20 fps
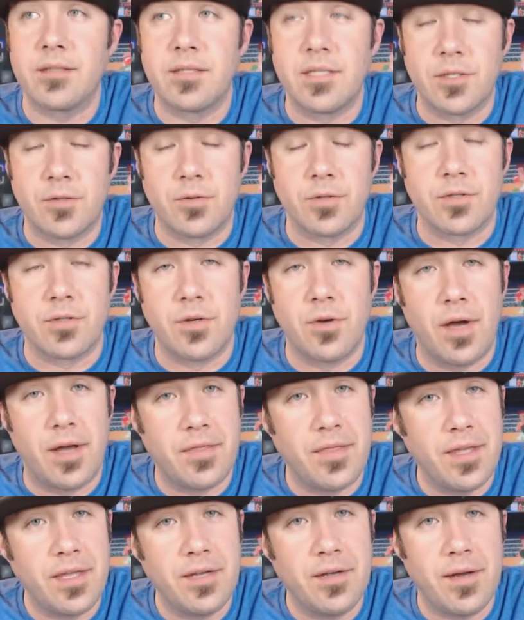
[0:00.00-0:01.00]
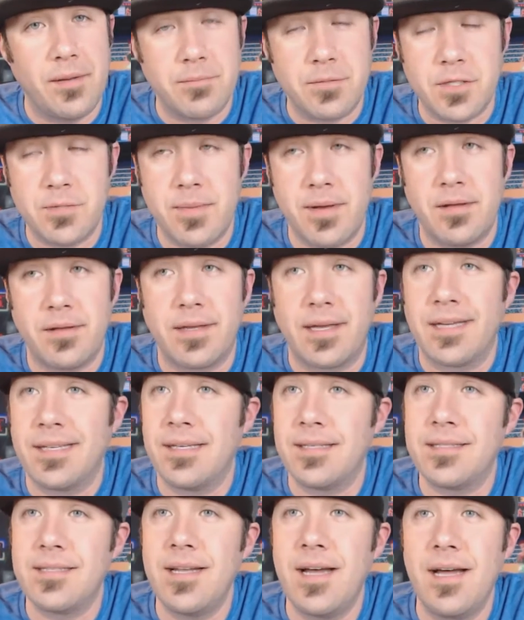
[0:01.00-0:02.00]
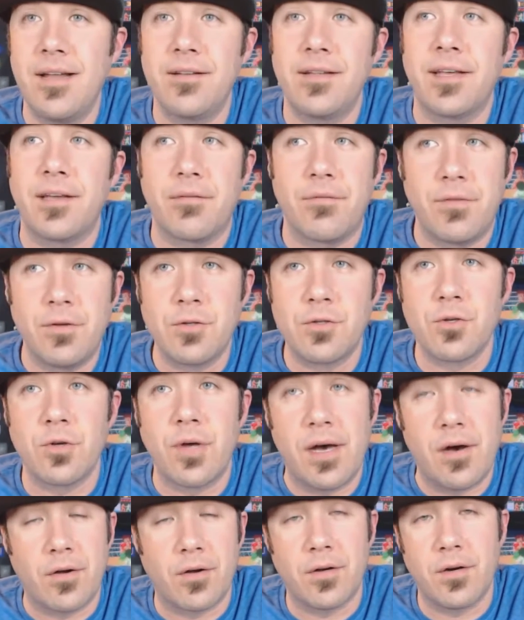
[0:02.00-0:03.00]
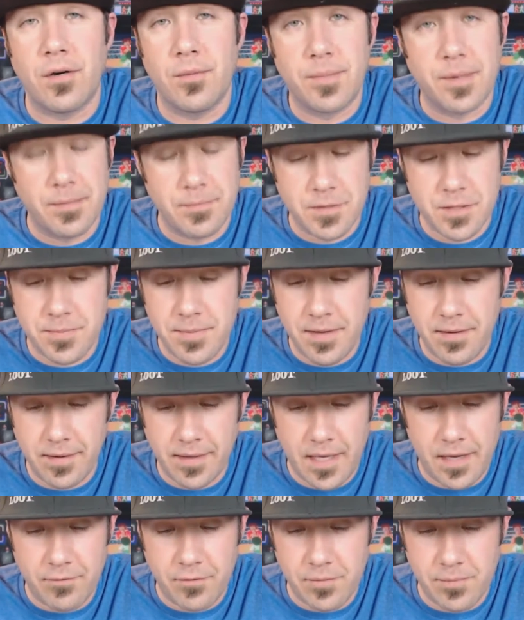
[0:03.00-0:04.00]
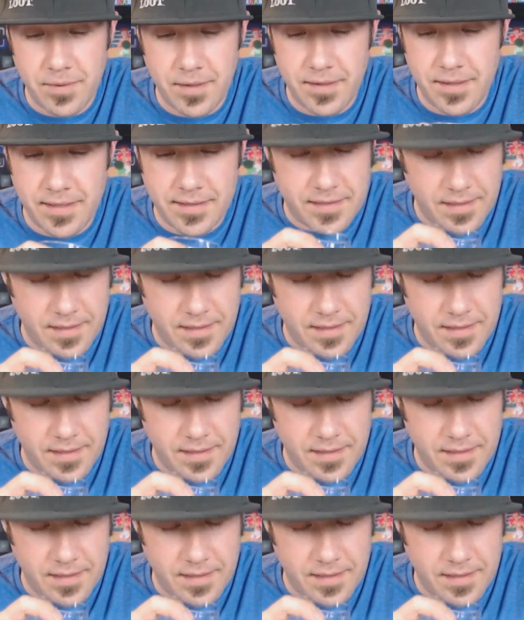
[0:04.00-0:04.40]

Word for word: citrus though. I think I'm smelling. It's not like fusel alcohol, but I'm smelling every bit of that